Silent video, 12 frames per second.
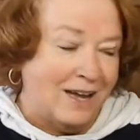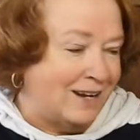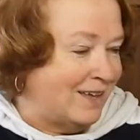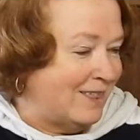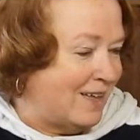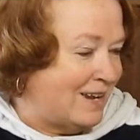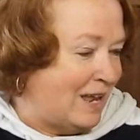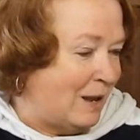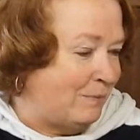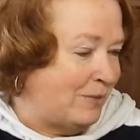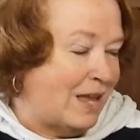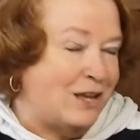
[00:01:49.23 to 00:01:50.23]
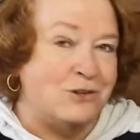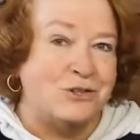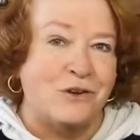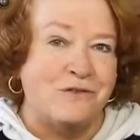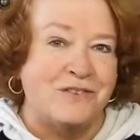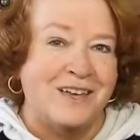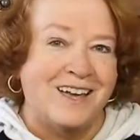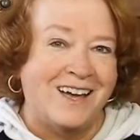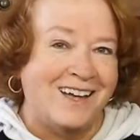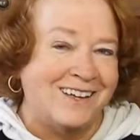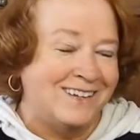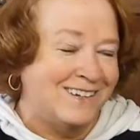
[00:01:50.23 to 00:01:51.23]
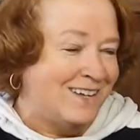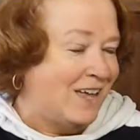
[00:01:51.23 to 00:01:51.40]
I like that name. Thank you, Sophia.